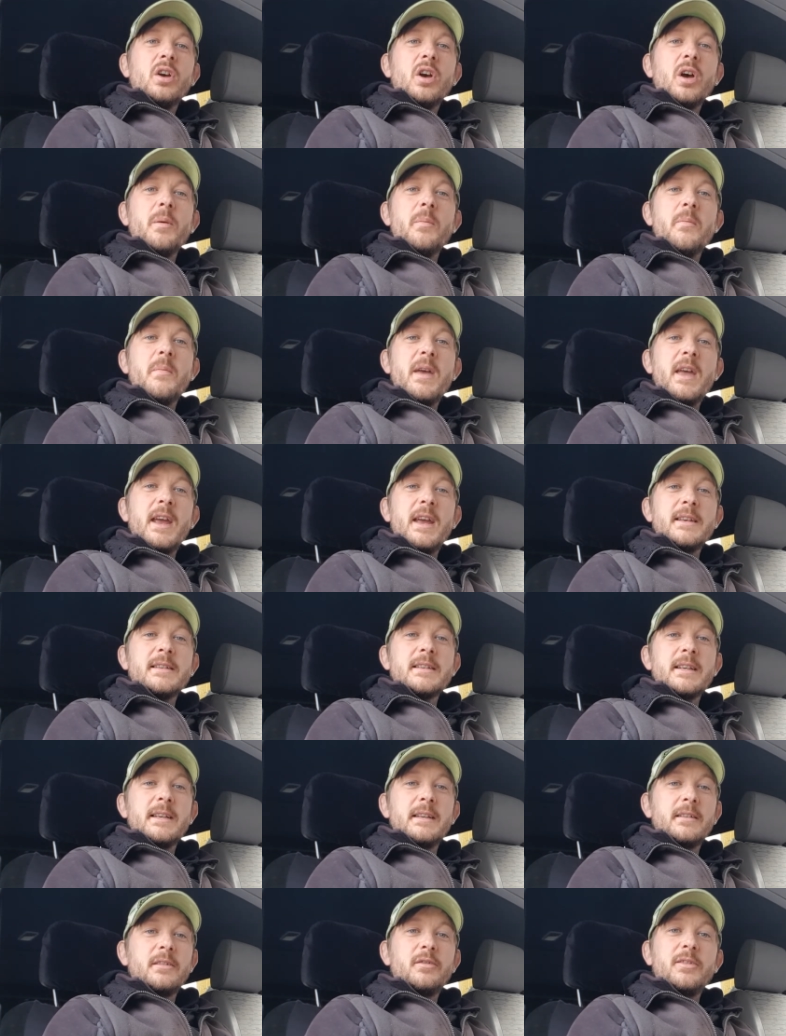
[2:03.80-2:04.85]

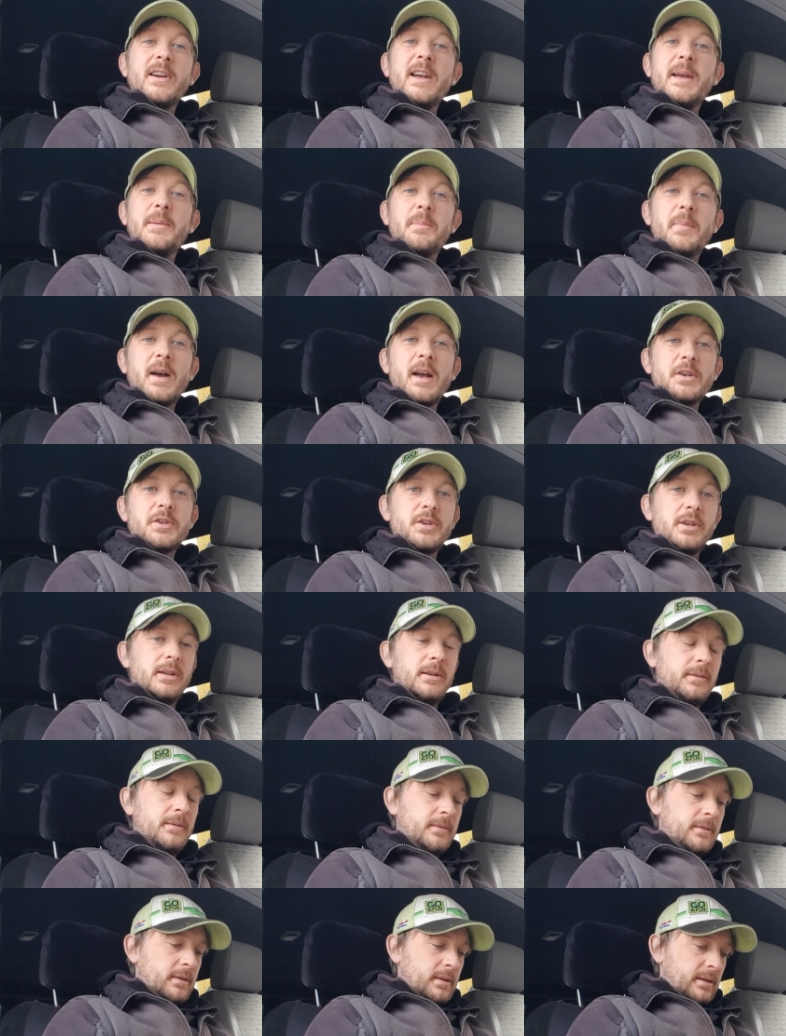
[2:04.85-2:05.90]
amazing, great
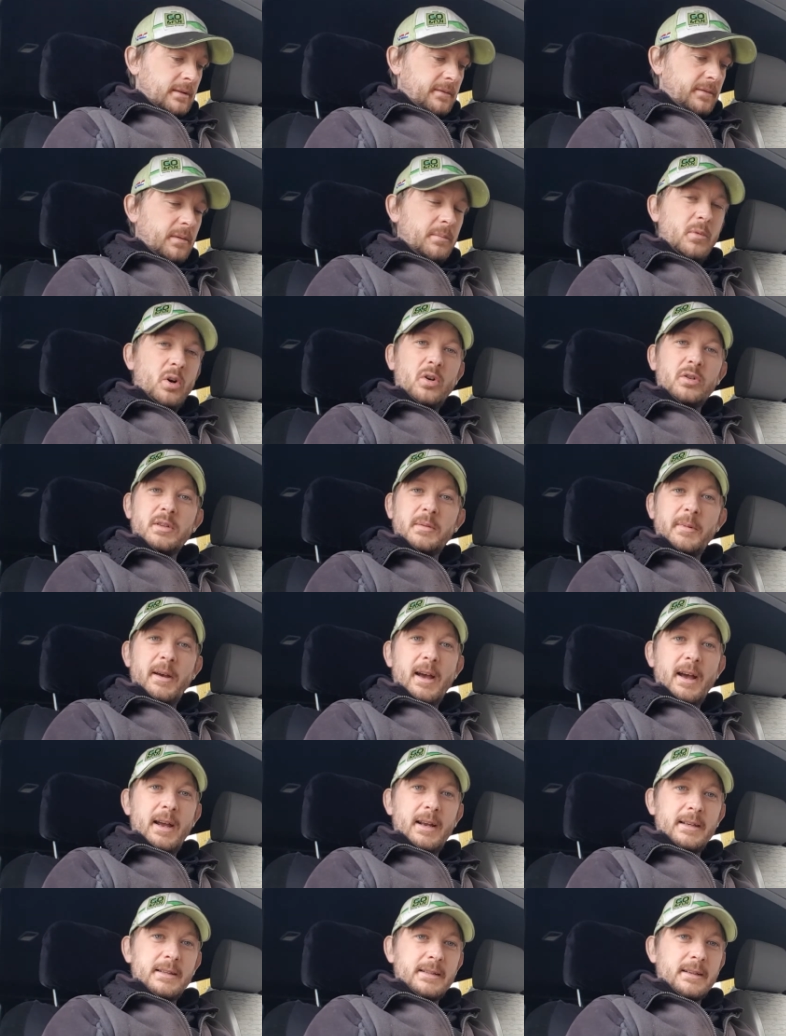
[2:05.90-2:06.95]
passion for
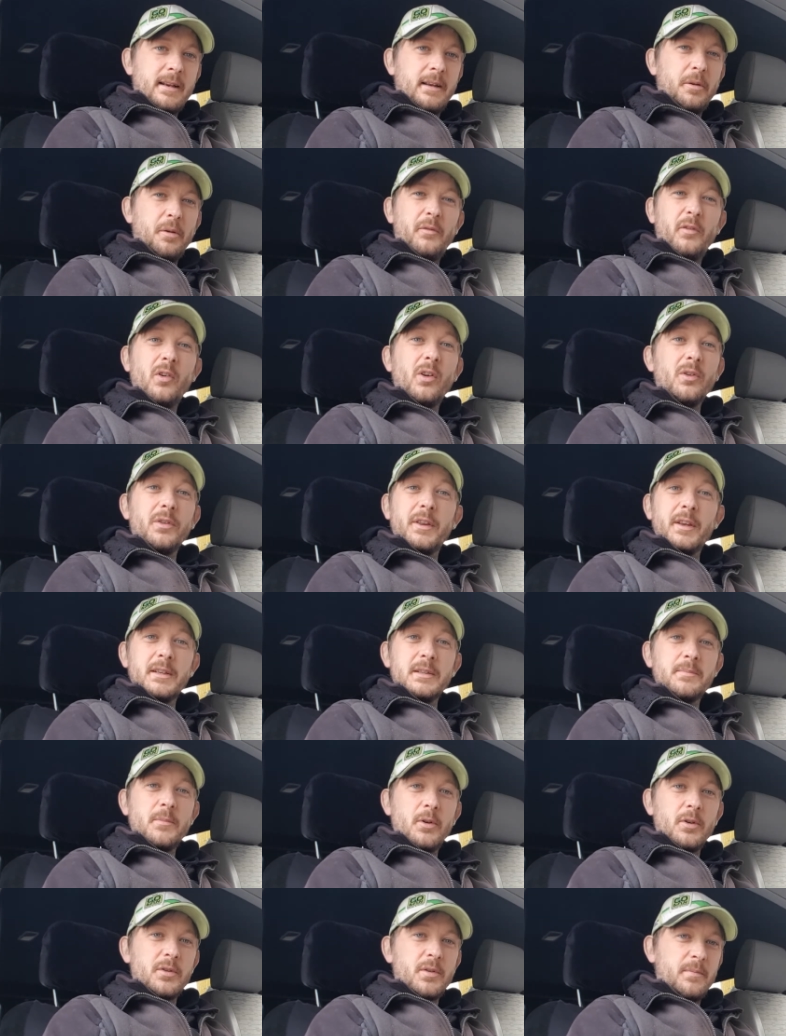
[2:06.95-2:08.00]
motorbikes. I love all
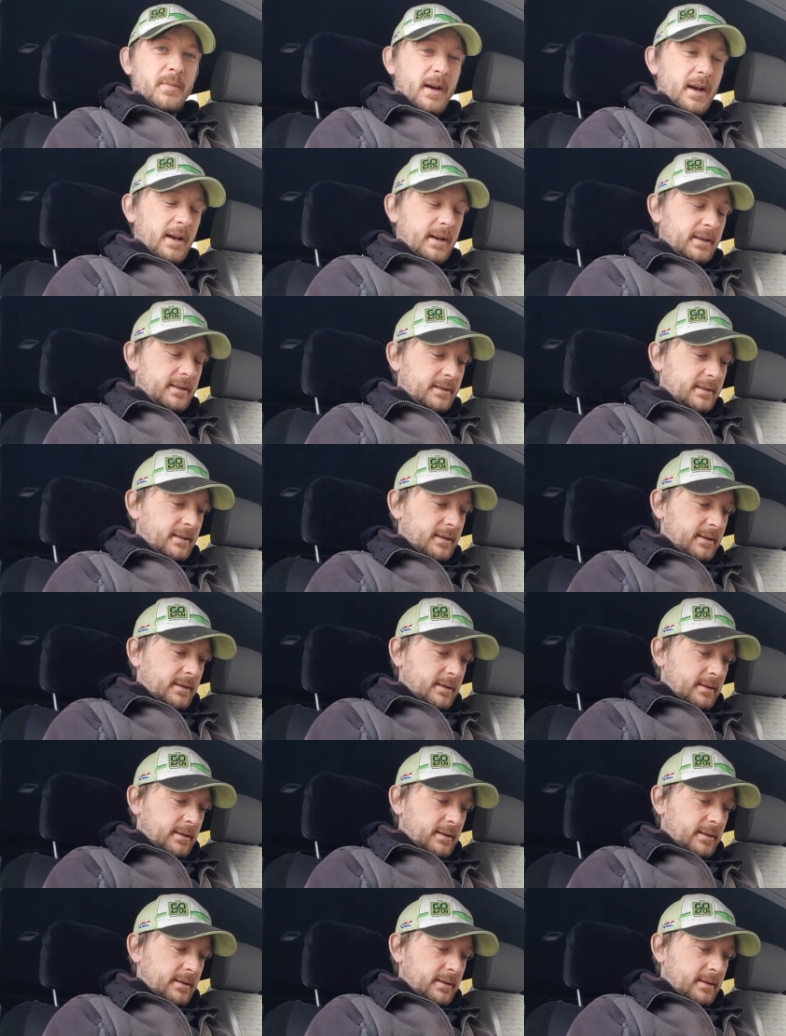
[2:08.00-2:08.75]
things motorbikes.